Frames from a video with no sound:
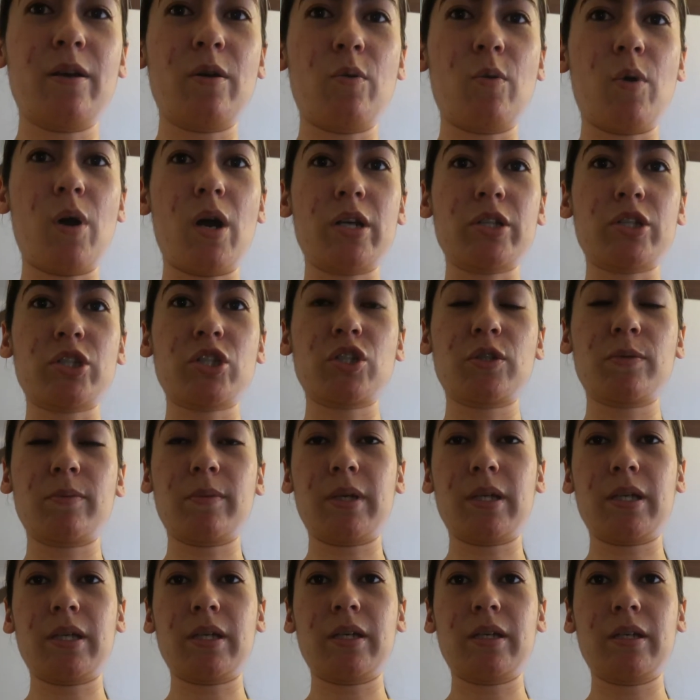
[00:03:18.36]
watch
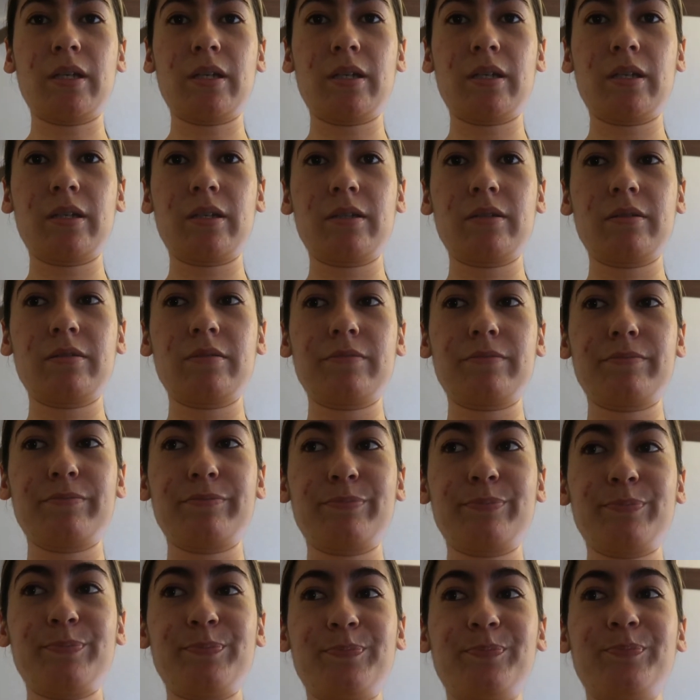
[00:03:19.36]
me
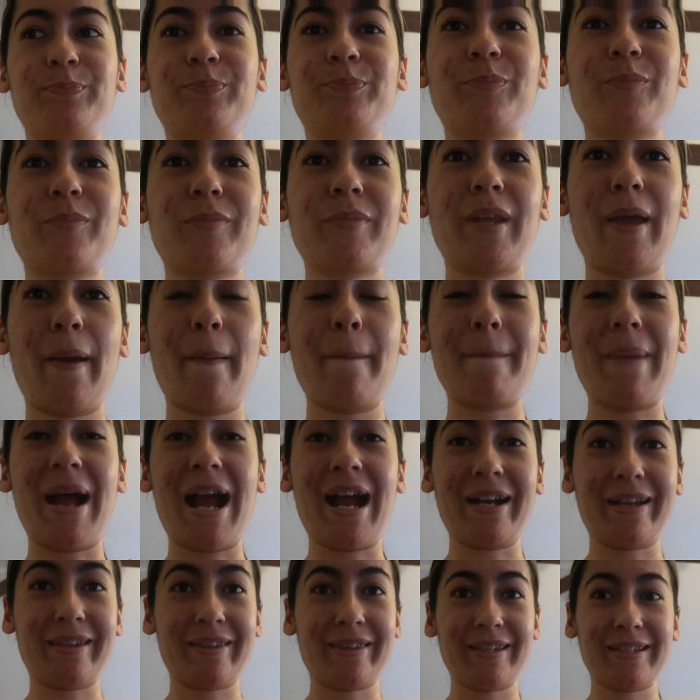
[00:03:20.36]

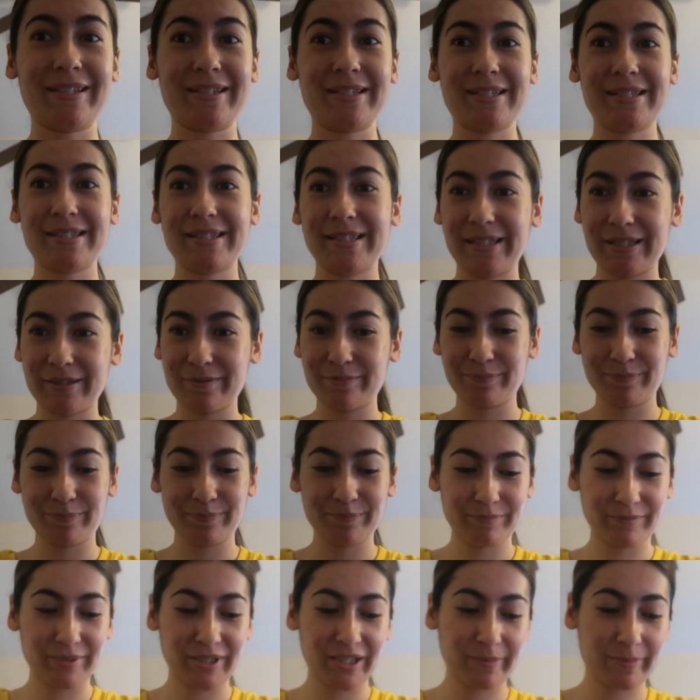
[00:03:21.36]
pack things and
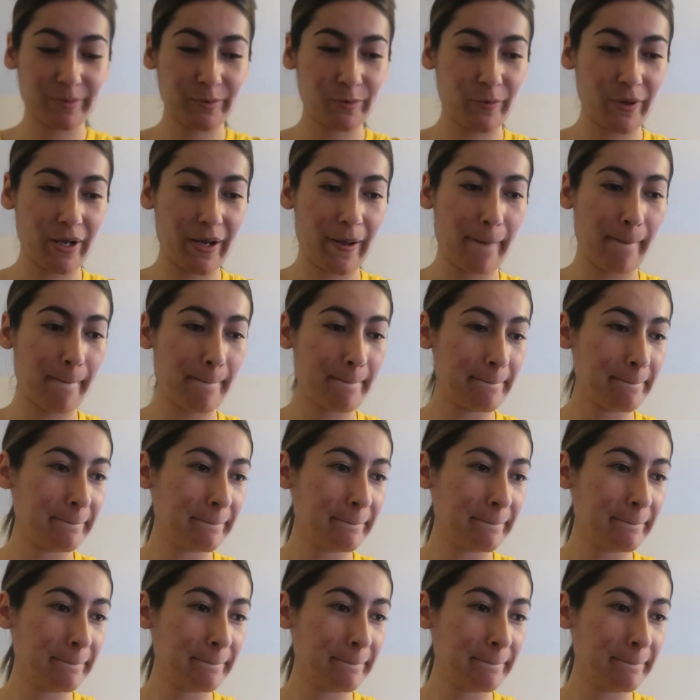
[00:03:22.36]
put them away.